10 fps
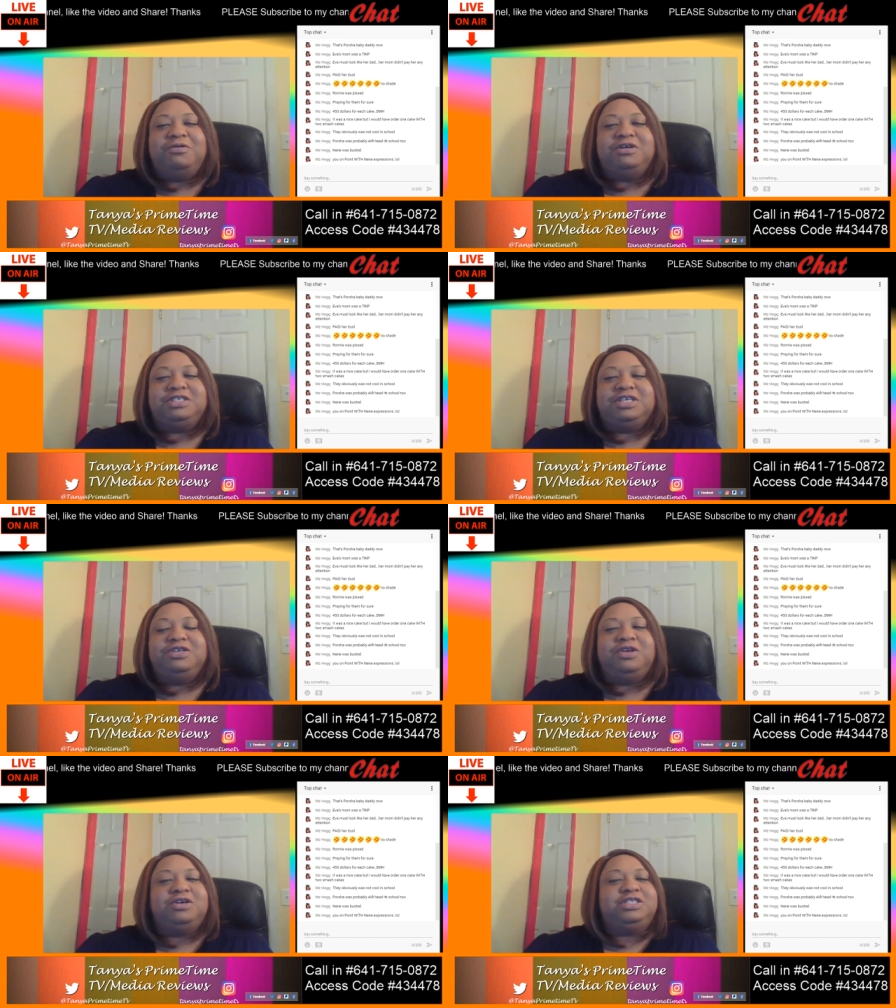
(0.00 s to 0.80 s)
Porsha,
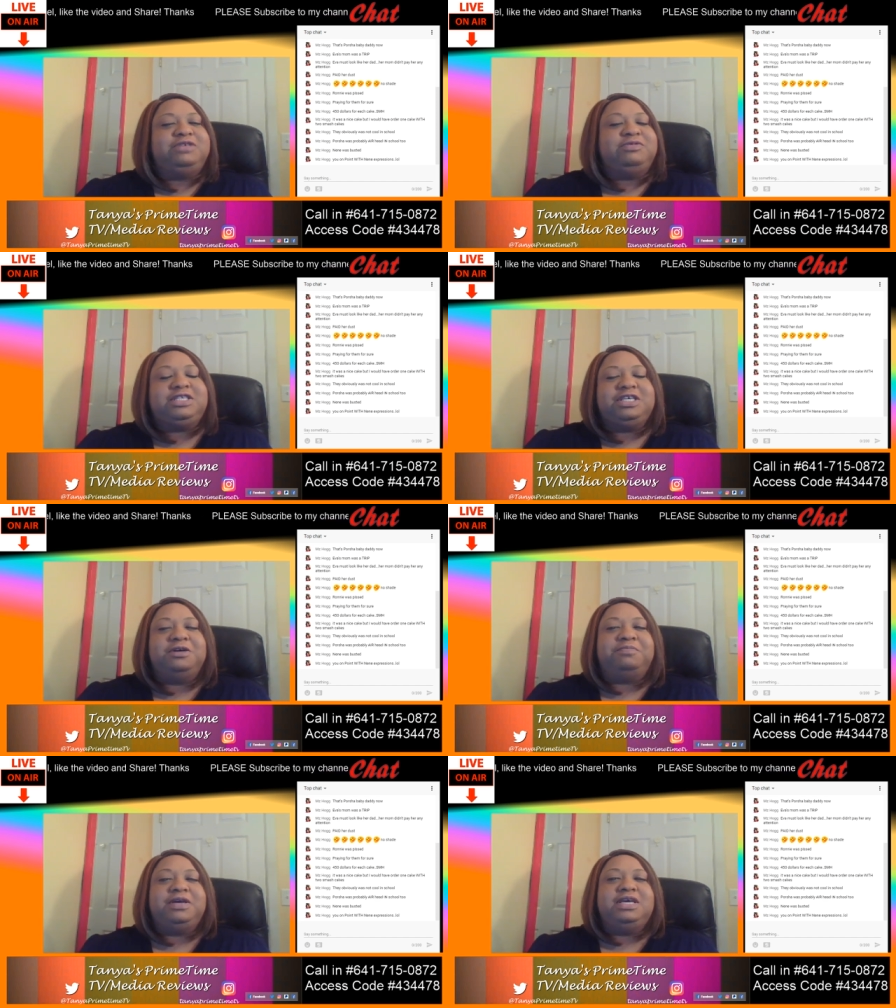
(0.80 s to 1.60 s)
you know, she was
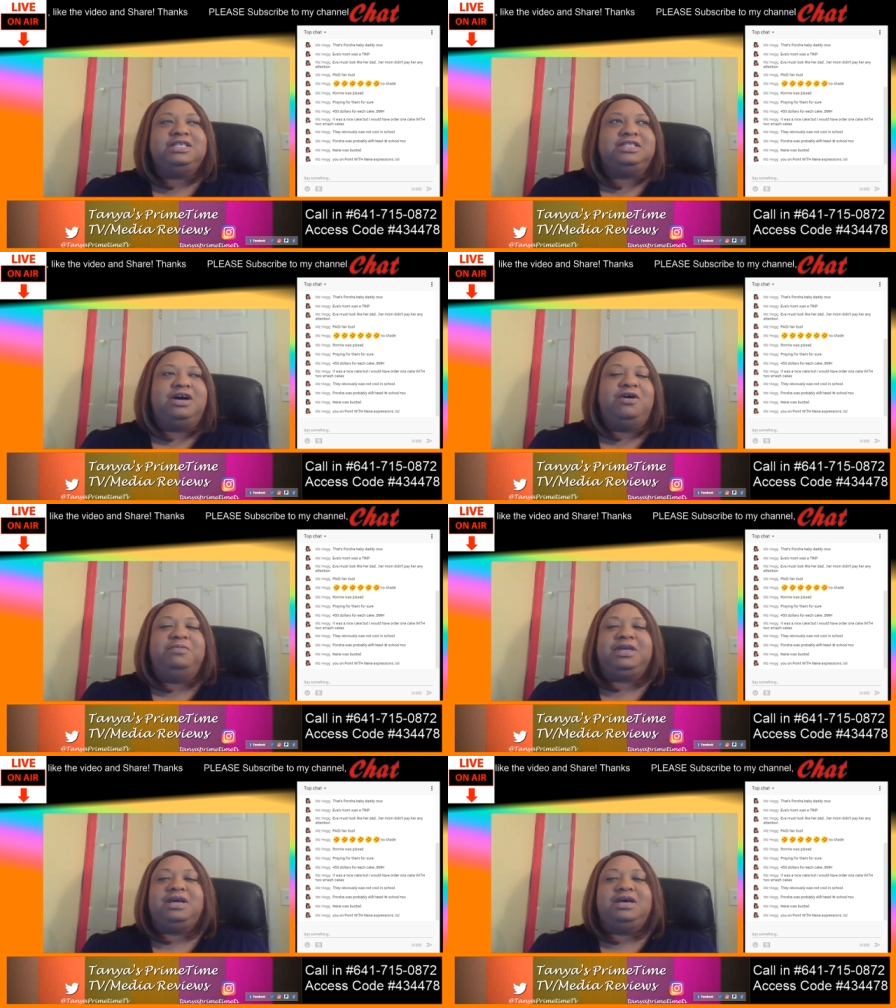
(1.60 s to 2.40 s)
still pissed though
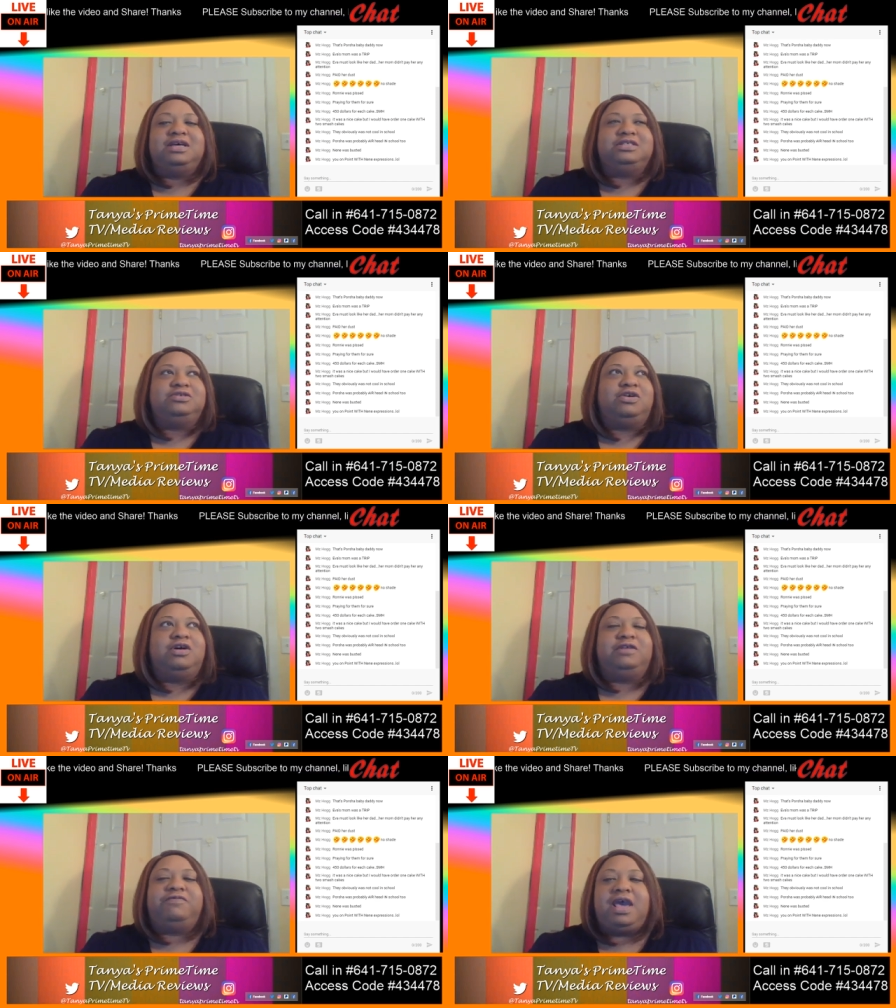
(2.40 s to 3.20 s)
because you
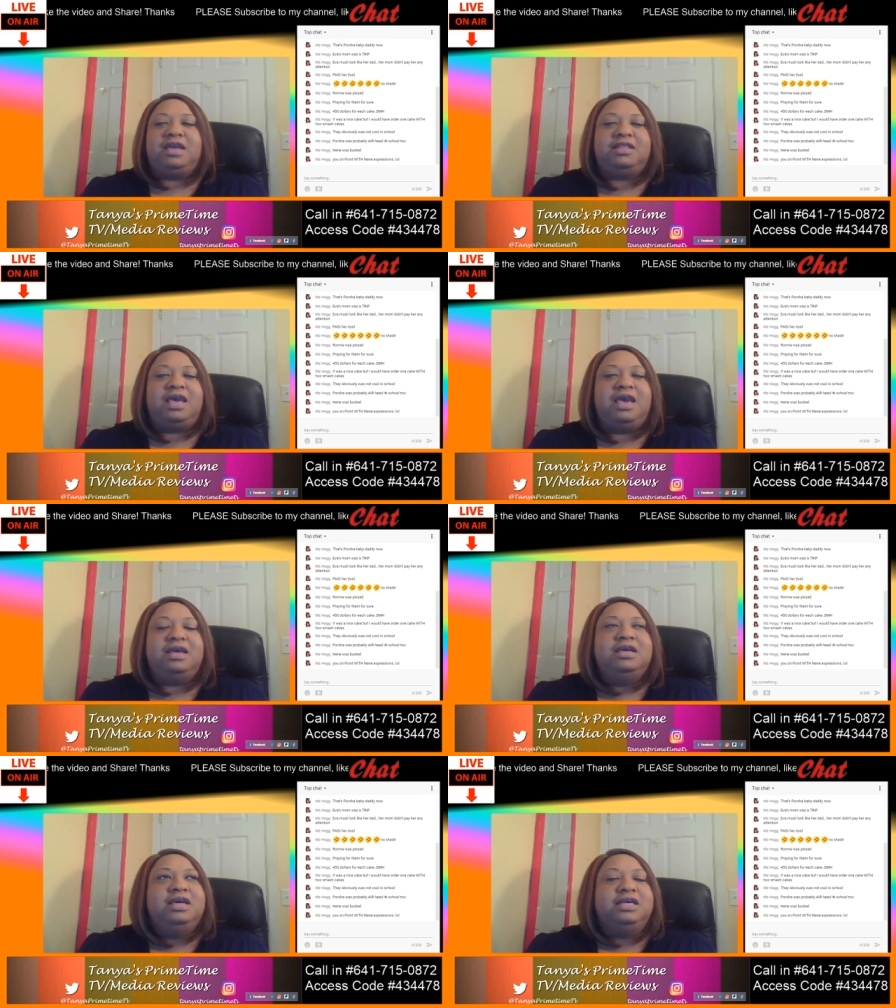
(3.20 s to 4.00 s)
know the fact
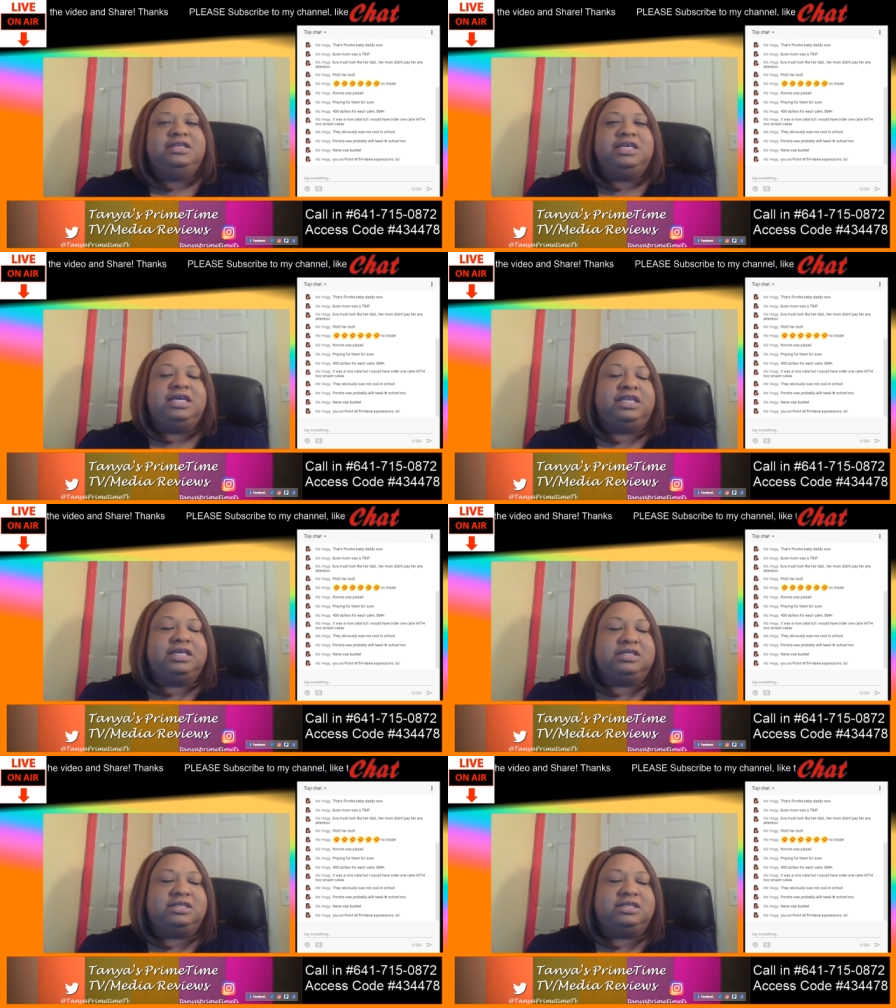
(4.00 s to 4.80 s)
that
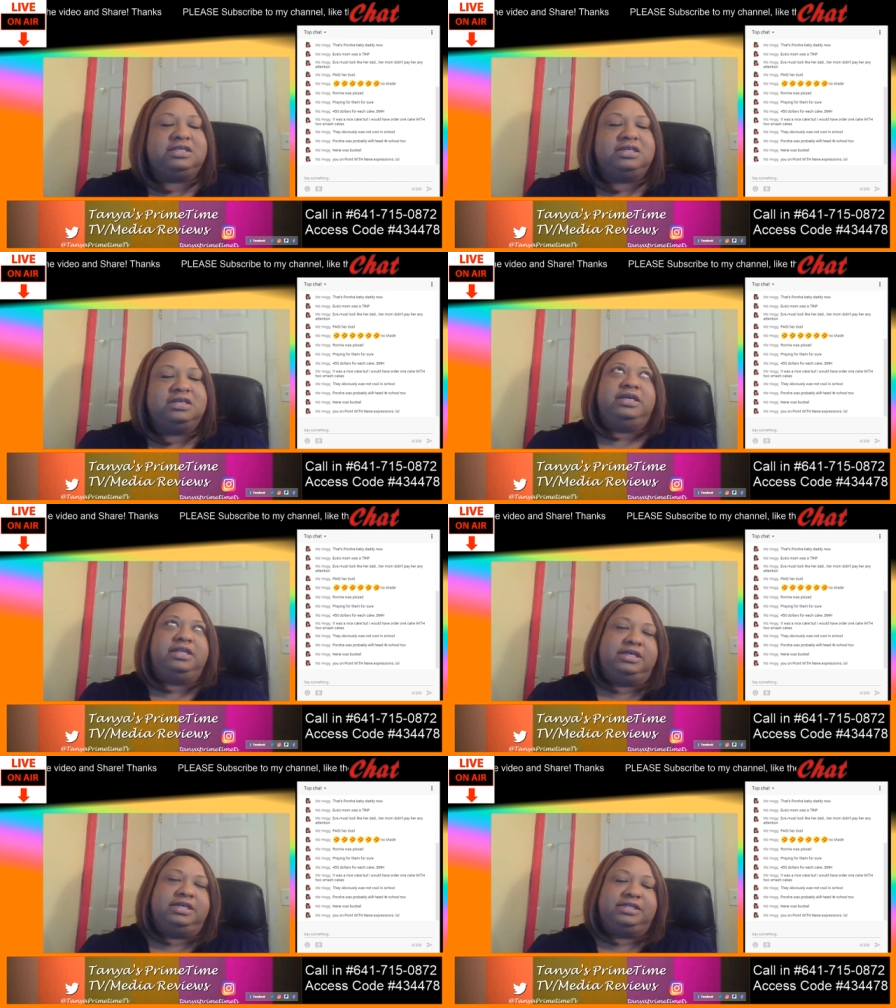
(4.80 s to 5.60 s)
Dennis,
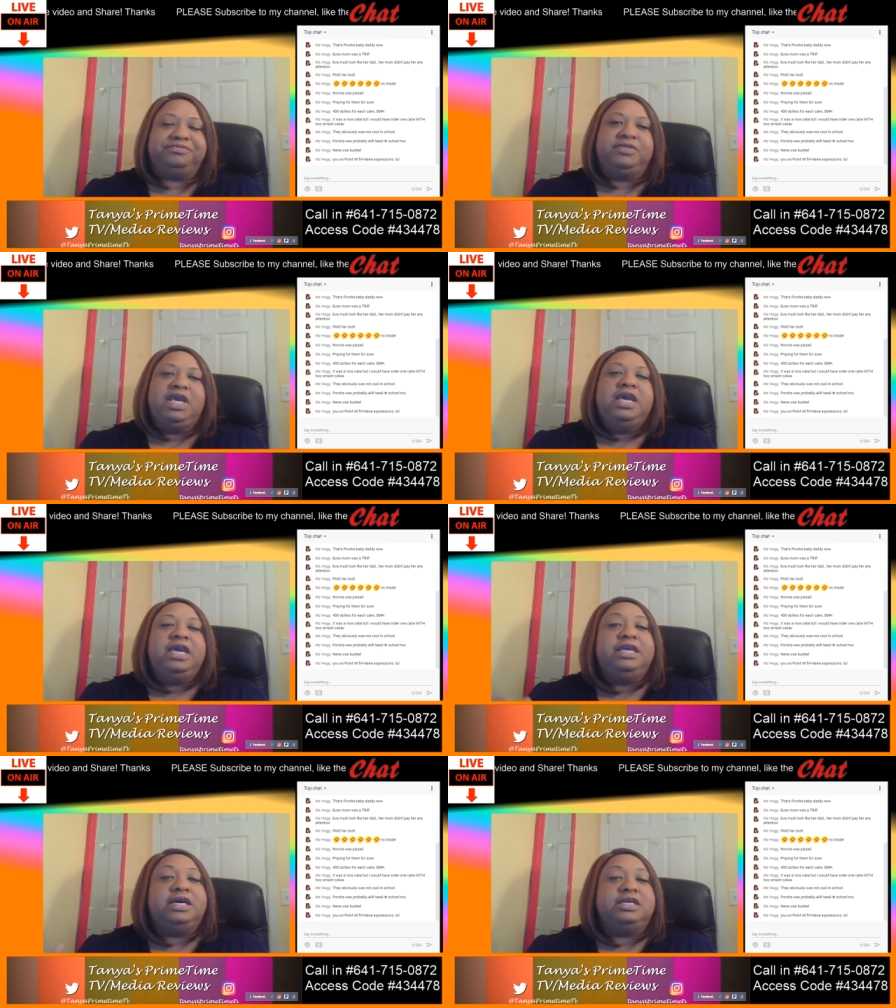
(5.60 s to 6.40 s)
Dennis,
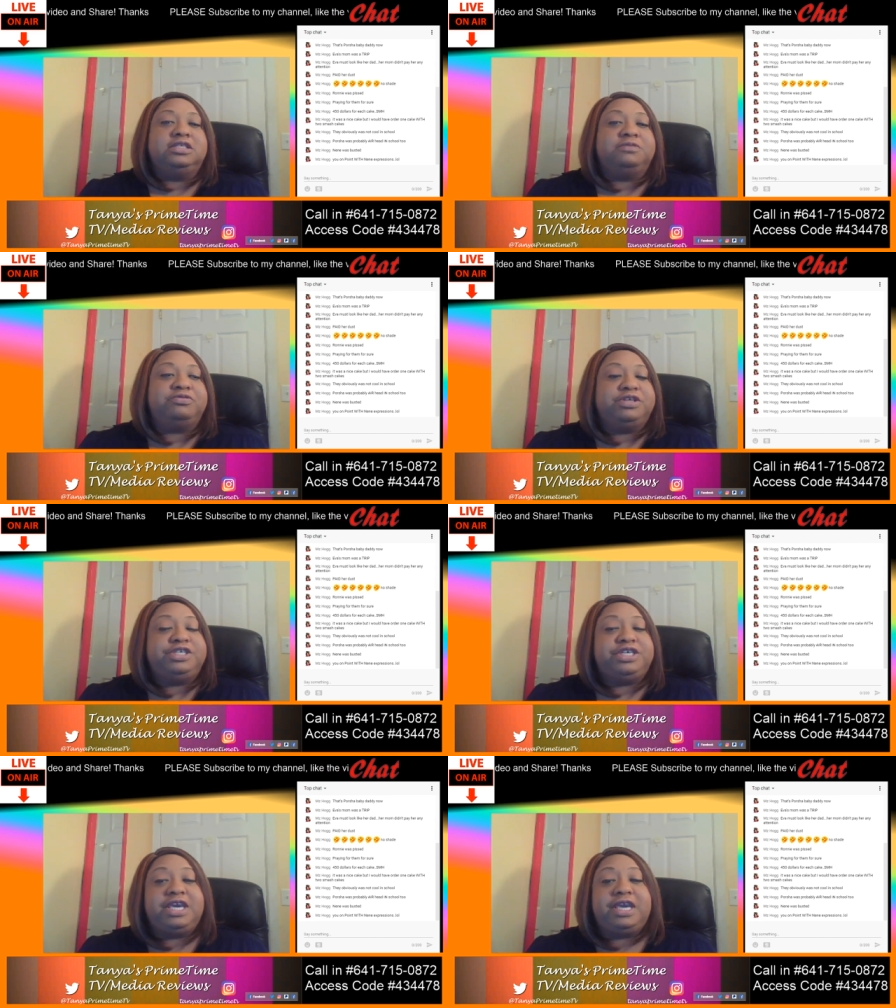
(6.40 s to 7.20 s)
he doesn't
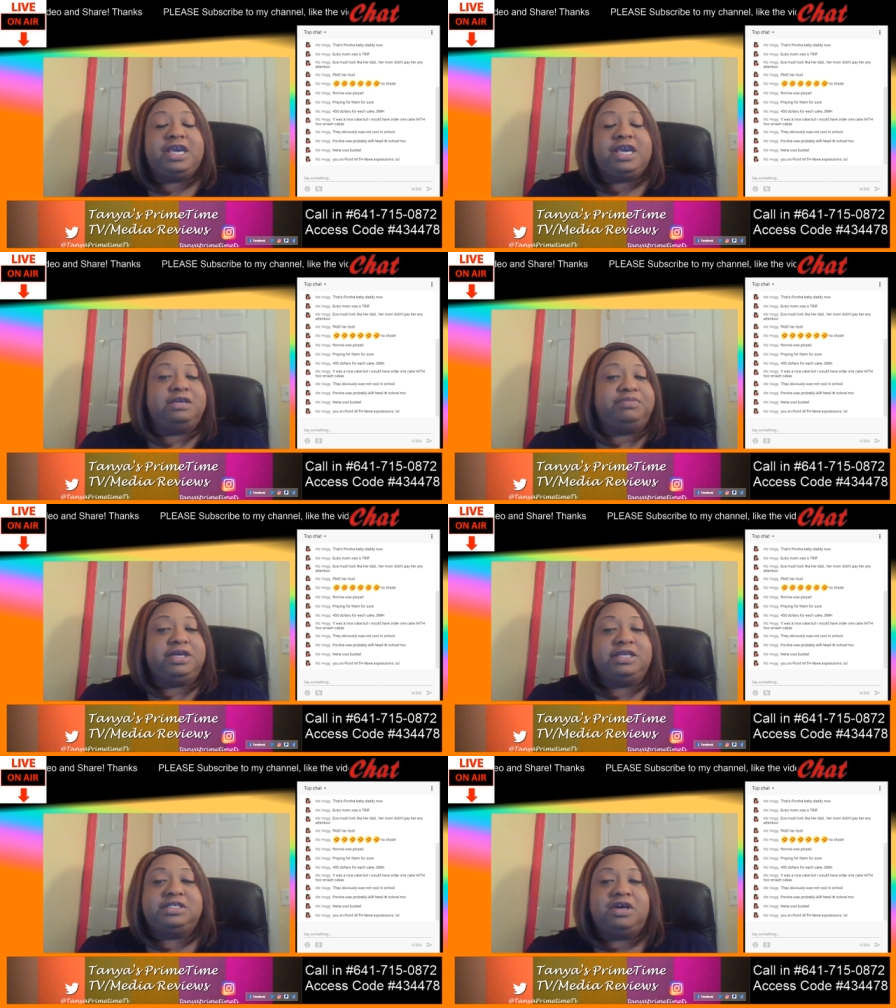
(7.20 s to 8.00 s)
appreciate Kandi
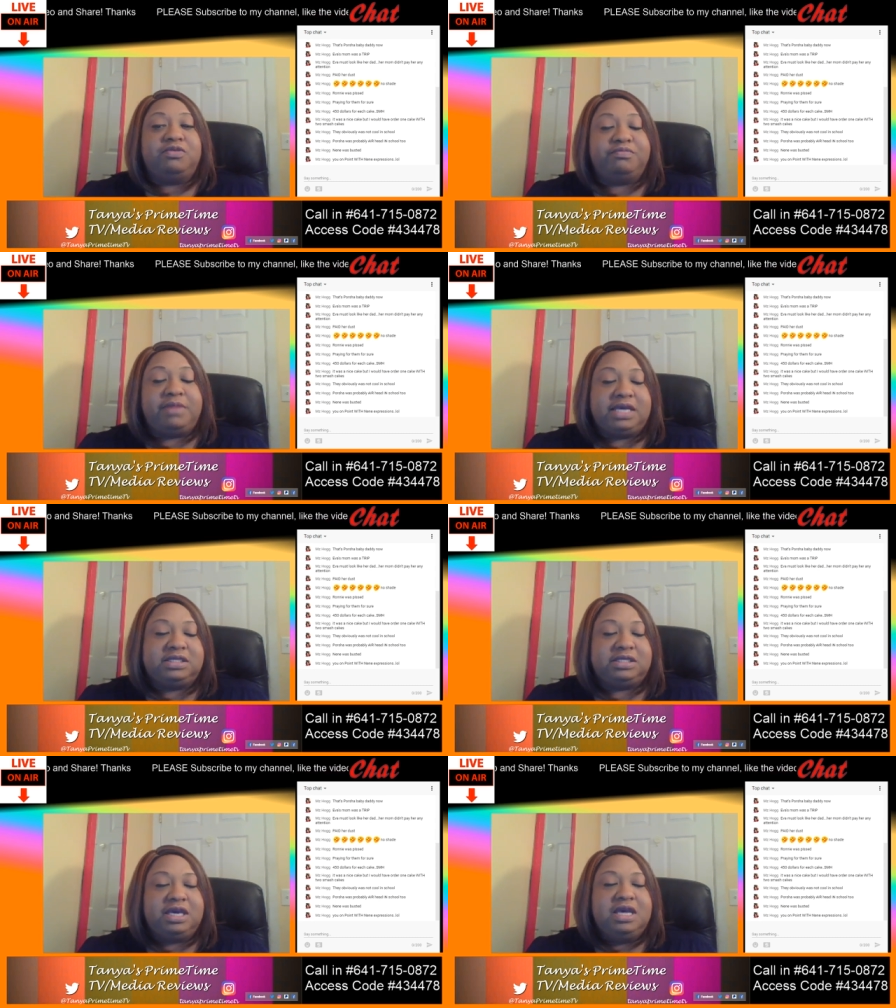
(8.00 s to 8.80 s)
being so
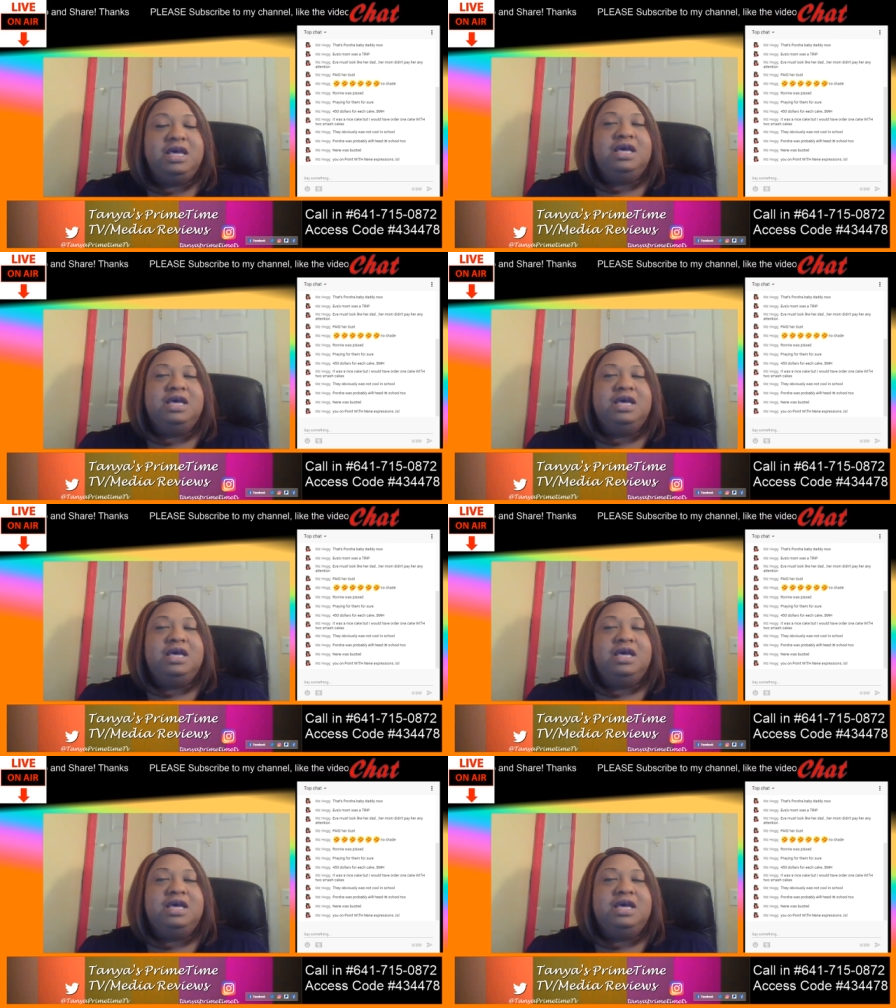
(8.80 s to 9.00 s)
messy.